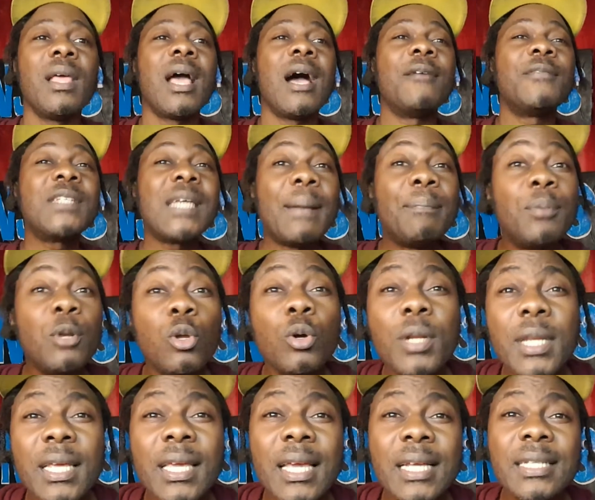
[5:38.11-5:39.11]
After
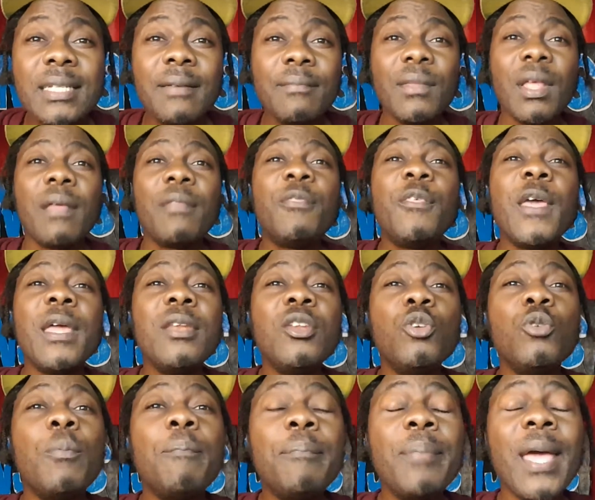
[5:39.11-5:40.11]
uploading it, then
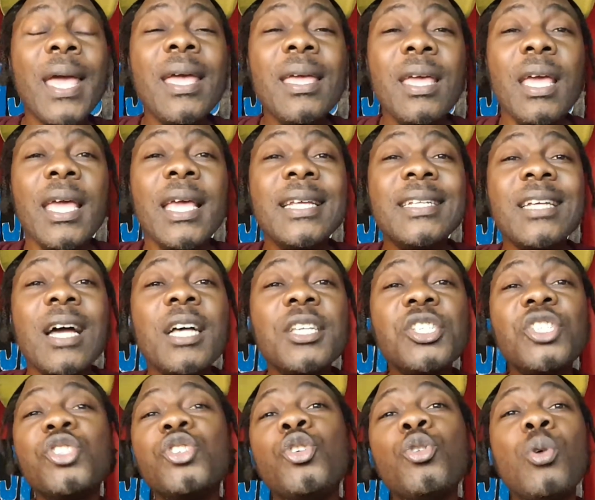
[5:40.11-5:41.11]
you pay, it
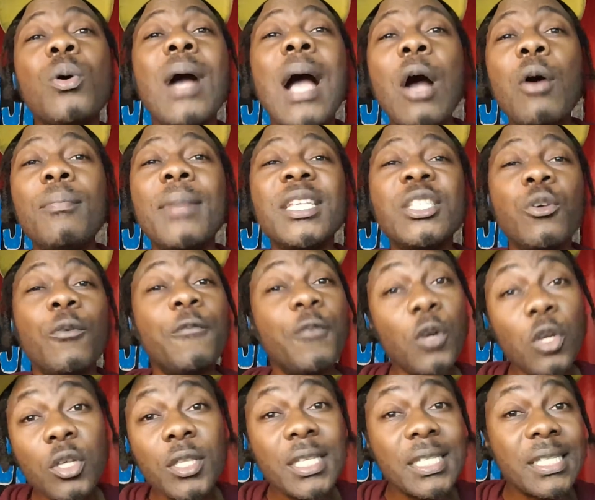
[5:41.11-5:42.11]
asks you how much, you
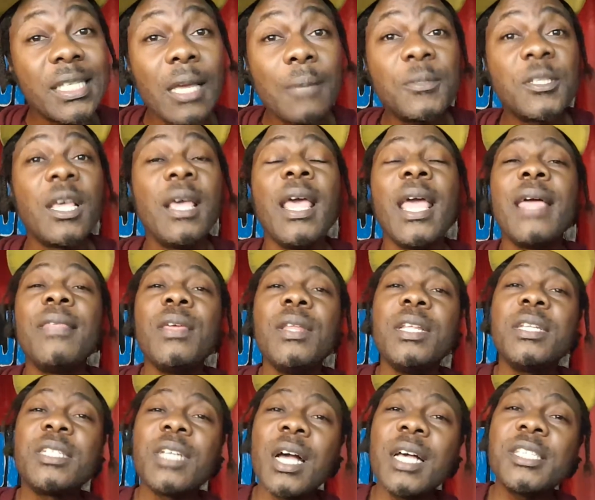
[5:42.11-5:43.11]
follow the steps, and then
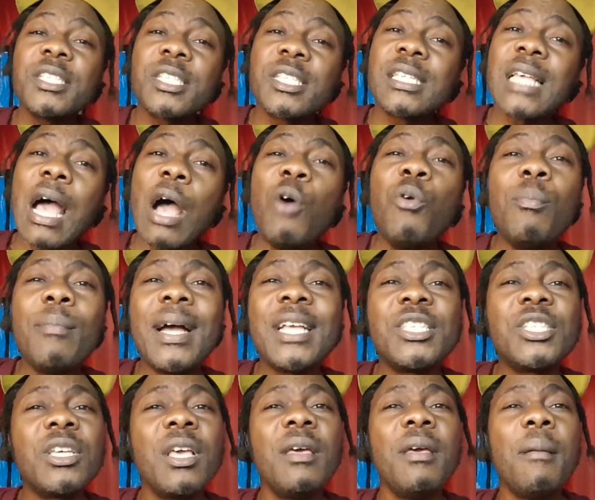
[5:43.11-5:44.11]
it asks how much
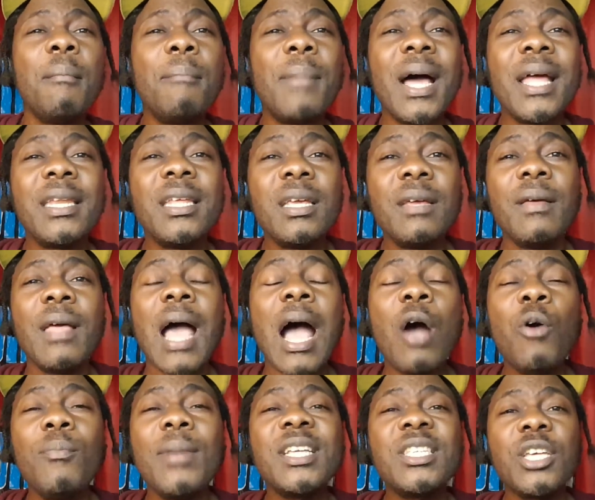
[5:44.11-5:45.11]
money, how
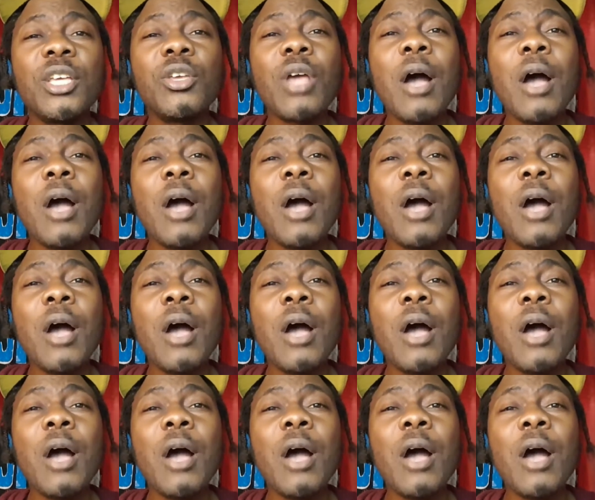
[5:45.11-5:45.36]
much